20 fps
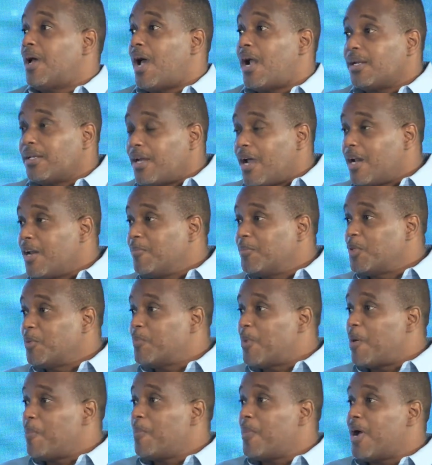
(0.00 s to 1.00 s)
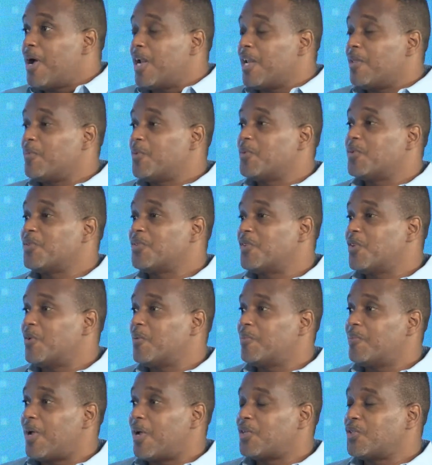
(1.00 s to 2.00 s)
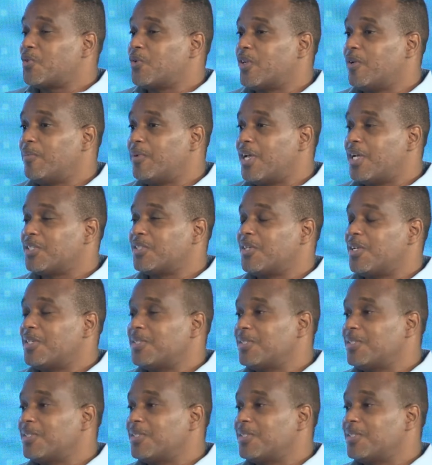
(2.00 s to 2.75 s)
I'd carry them to Bob Marley Museum, I'd show them National